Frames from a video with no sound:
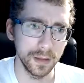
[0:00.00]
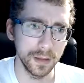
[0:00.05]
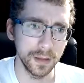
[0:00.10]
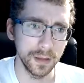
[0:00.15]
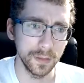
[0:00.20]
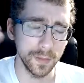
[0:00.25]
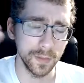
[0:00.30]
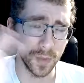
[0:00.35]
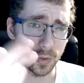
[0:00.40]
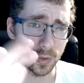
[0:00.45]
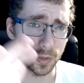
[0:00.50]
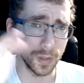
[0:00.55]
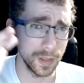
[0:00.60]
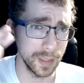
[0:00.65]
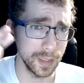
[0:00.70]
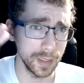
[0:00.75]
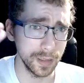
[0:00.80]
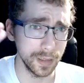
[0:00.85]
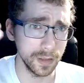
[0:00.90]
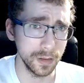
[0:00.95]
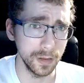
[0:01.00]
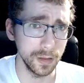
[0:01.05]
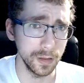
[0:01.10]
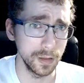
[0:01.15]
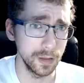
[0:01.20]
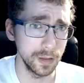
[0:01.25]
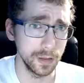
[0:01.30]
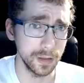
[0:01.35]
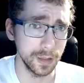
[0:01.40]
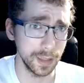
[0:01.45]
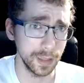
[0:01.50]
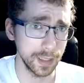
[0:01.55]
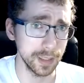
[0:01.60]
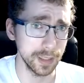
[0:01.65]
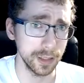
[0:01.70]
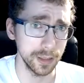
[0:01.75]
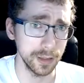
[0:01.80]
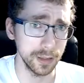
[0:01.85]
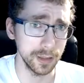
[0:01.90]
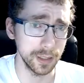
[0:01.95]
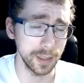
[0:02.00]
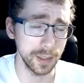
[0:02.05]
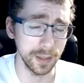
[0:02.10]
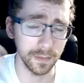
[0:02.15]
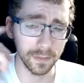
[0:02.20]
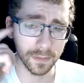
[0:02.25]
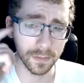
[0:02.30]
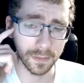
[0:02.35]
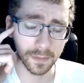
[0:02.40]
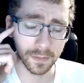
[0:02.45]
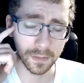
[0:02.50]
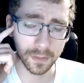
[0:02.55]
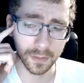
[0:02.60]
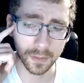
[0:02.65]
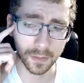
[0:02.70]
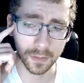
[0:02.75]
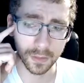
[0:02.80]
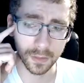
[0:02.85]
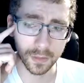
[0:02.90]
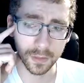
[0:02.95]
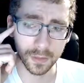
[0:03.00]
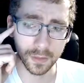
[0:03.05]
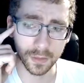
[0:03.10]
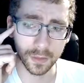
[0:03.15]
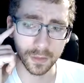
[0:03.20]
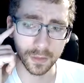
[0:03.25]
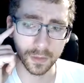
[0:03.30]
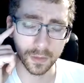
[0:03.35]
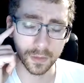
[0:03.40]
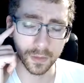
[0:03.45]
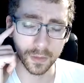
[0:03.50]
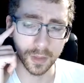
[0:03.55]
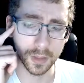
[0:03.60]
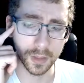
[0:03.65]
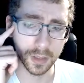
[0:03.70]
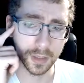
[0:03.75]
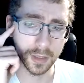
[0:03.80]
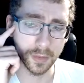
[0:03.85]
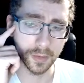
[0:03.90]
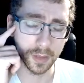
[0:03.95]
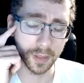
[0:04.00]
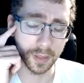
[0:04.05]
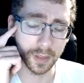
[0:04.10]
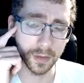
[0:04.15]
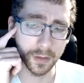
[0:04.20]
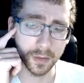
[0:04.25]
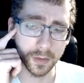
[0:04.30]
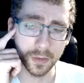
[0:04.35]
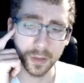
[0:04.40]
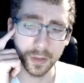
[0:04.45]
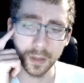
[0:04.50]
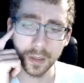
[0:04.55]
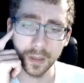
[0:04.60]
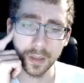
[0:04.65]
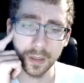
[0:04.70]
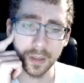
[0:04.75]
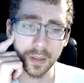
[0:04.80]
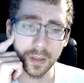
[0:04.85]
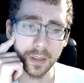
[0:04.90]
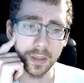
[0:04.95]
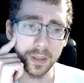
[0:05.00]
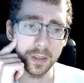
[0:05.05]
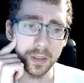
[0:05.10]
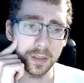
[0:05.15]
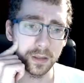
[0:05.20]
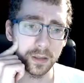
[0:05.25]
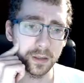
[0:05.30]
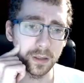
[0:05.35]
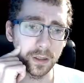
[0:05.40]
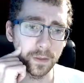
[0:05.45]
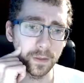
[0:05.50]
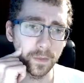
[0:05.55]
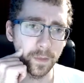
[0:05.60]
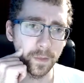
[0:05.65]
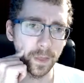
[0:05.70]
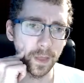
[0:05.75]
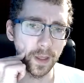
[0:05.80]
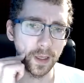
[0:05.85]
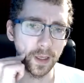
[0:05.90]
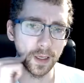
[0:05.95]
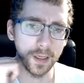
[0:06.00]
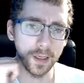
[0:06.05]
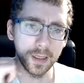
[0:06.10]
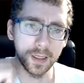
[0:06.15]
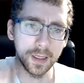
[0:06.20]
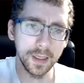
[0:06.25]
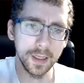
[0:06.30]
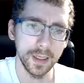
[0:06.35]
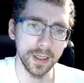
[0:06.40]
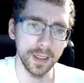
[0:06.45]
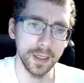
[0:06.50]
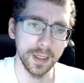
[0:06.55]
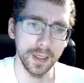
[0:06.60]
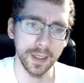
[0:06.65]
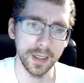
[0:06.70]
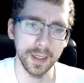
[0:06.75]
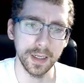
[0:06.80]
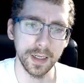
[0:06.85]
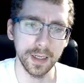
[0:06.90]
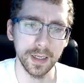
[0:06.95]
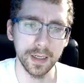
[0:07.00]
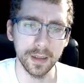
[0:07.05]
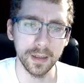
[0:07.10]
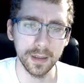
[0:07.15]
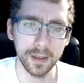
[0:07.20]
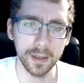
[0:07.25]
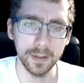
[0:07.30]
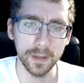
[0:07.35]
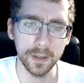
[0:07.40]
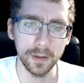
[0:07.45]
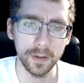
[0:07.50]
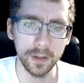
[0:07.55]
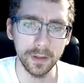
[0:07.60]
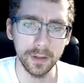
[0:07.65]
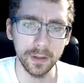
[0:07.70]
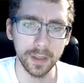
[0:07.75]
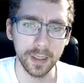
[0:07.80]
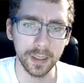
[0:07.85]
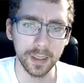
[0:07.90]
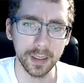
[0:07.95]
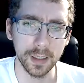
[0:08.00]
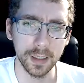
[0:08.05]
mostly good election stuff recently with EU. So, anyhow, let me know what you think.